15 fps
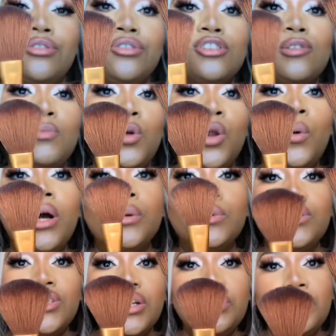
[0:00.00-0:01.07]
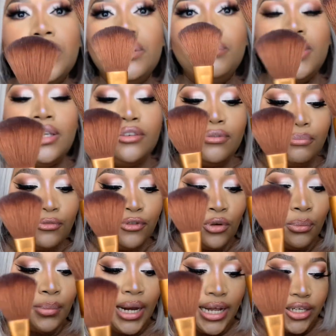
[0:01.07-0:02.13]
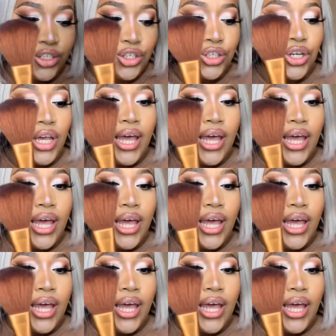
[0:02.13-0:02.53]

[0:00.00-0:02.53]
the smaller one would generally be for blush